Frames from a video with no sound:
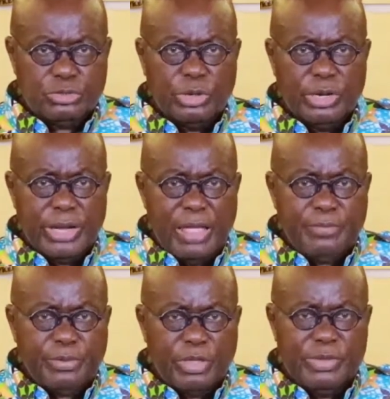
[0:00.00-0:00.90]
to
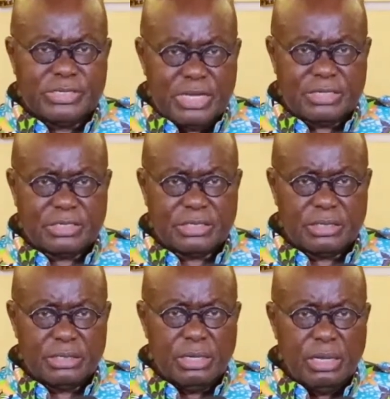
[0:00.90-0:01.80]
enable them
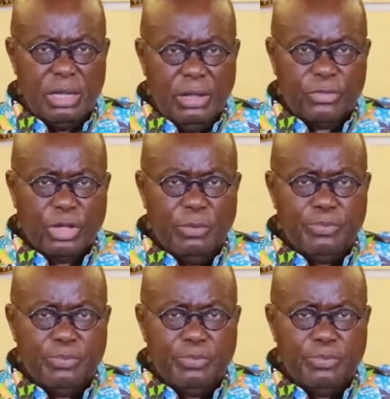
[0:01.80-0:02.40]
assist with